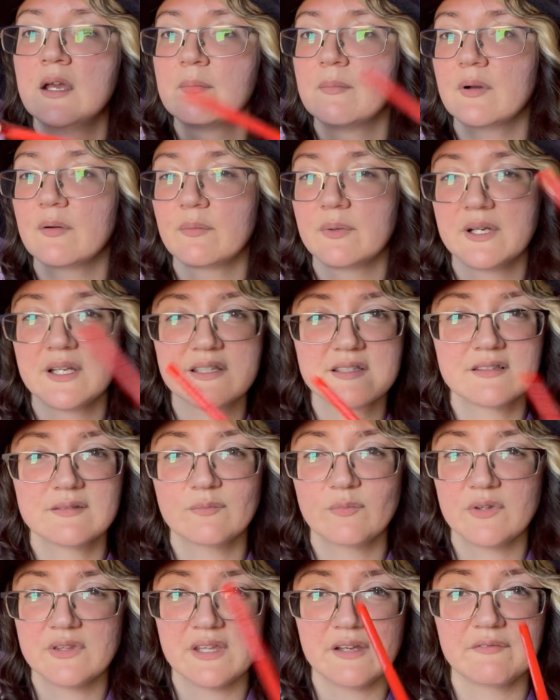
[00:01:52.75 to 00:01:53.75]
but when it's
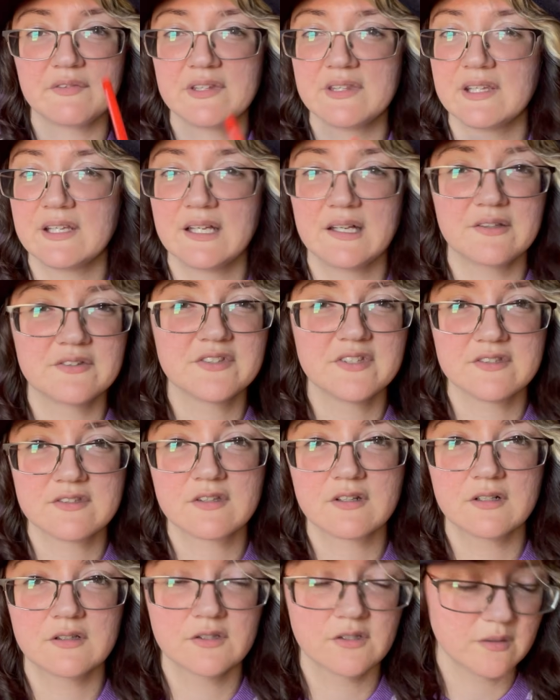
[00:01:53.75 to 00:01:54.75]
with everything else, it's
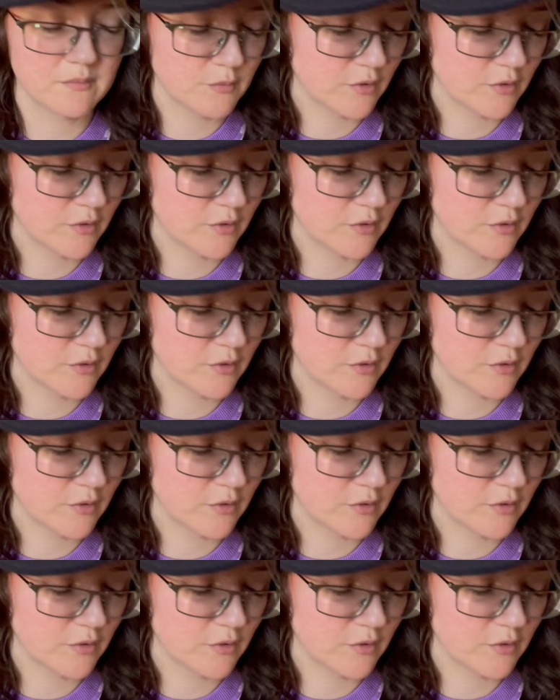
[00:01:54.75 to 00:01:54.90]
going to look more